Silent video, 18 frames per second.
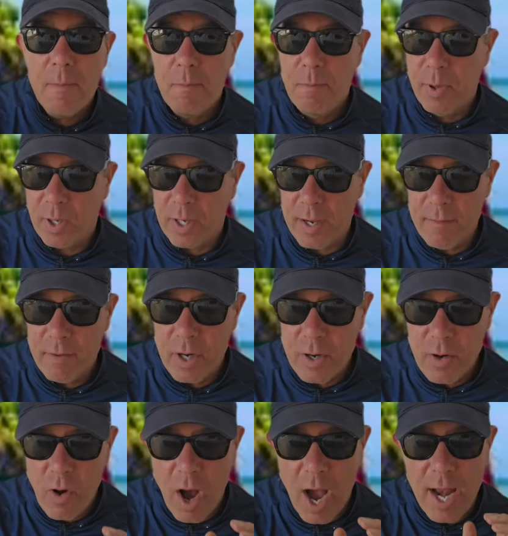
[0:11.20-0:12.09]
Believe it or
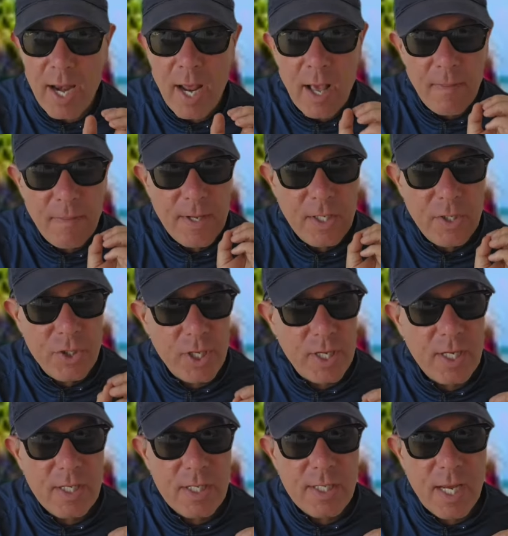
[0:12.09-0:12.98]
not, the
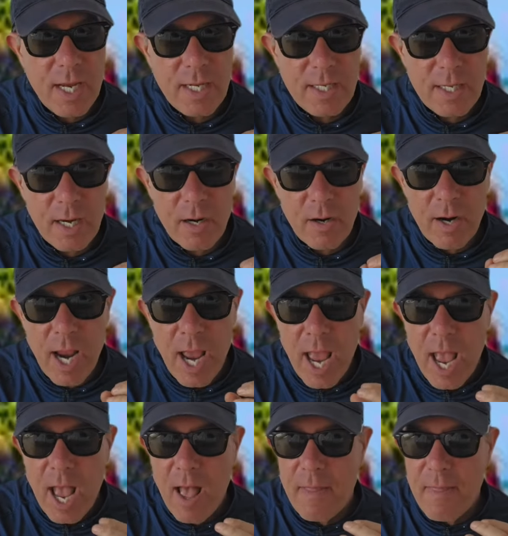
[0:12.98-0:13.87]
chicken steak dinner
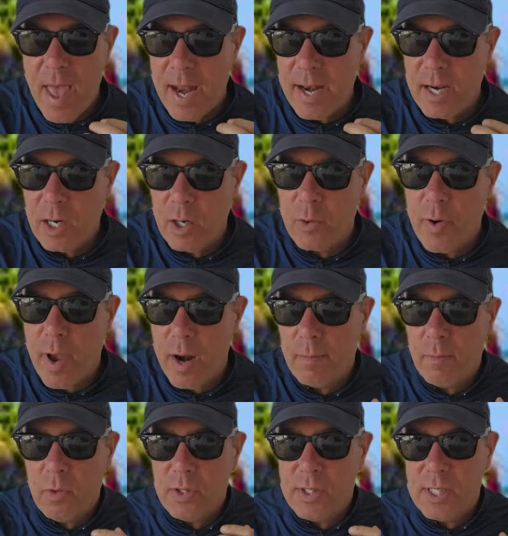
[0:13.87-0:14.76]
and that
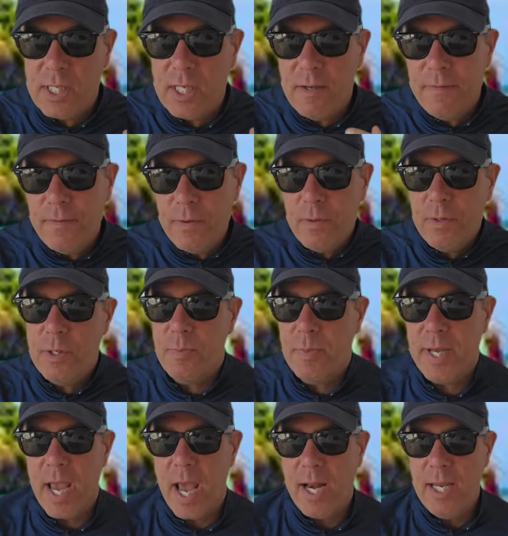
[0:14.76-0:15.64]
incredible seafood
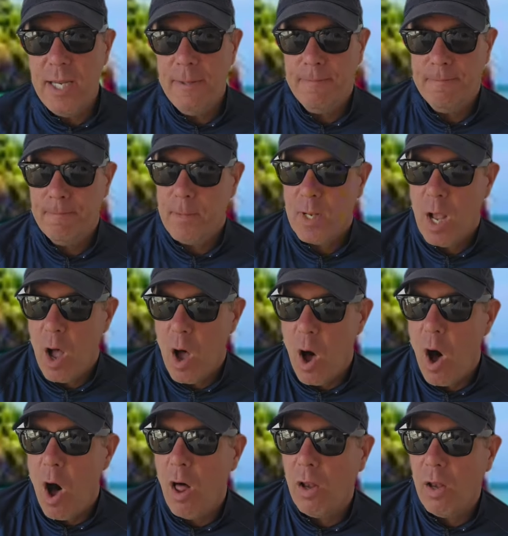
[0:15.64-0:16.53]
spaghetti,
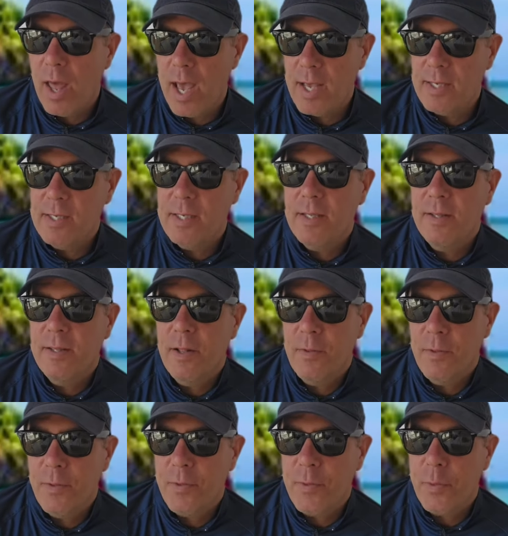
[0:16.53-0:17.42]
all less
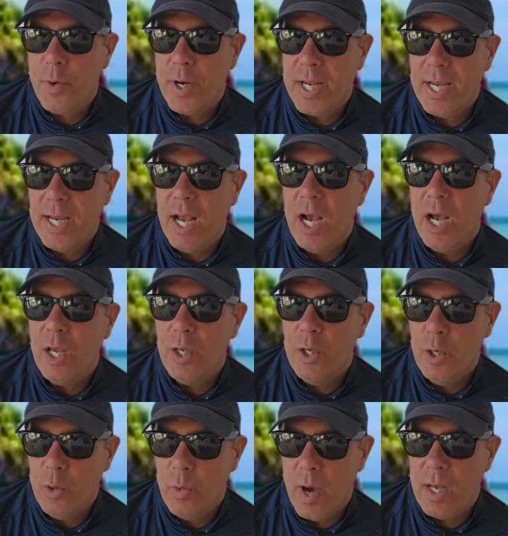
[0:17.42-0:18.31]
than $3
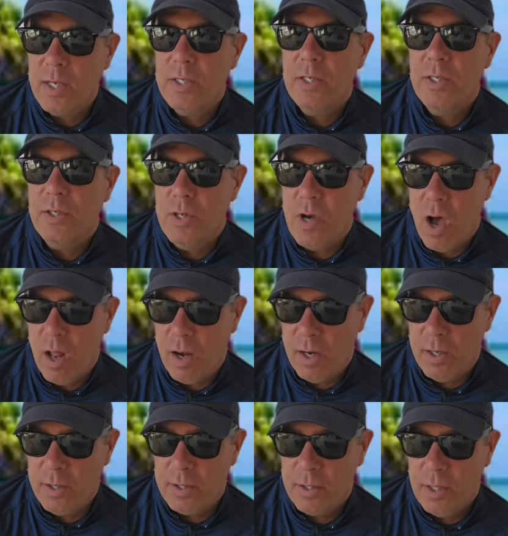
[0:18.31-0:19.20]
US.
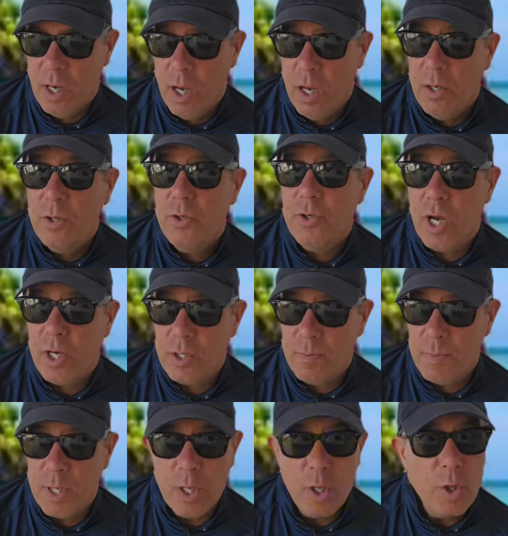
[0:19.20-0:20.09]
Trust
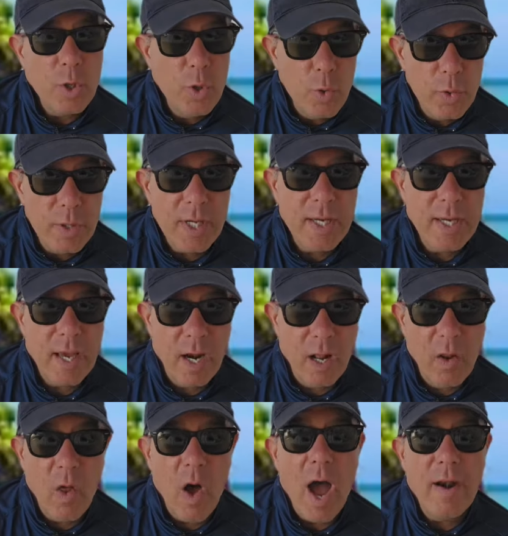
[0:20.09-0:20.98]
me, you can get a
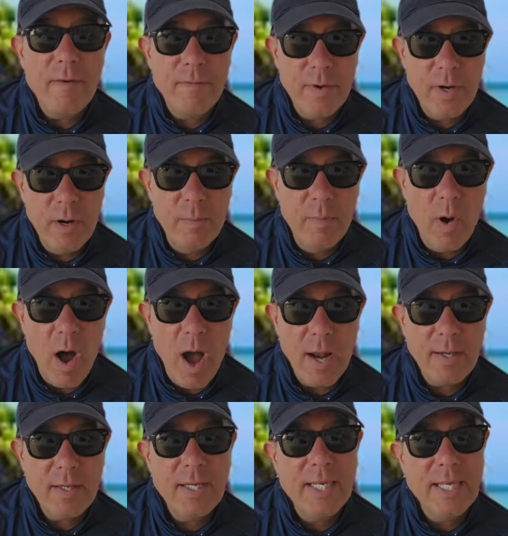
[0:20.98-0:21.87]
lot for your baht,
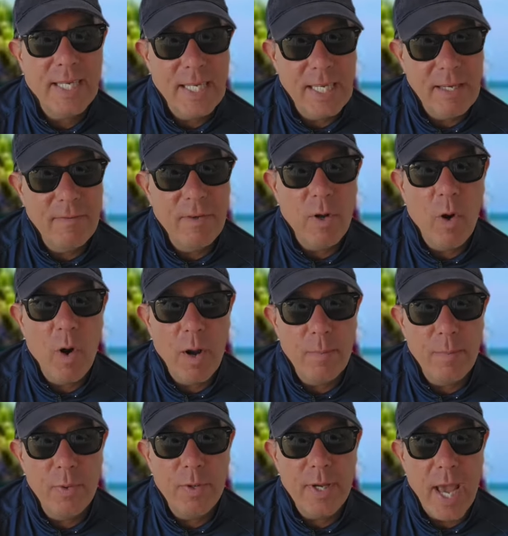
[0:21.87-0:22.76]
even on
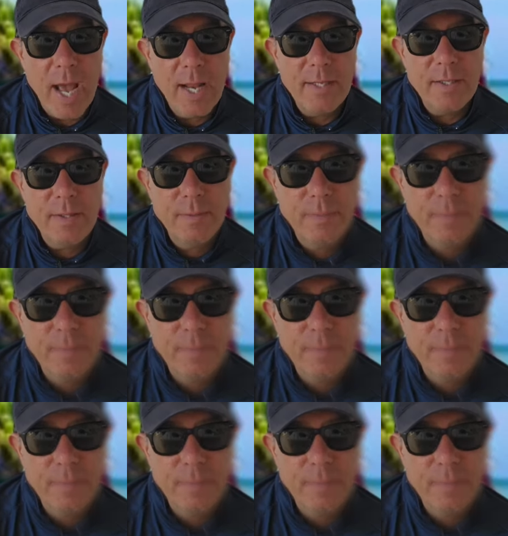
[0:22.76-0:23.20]
Phuket.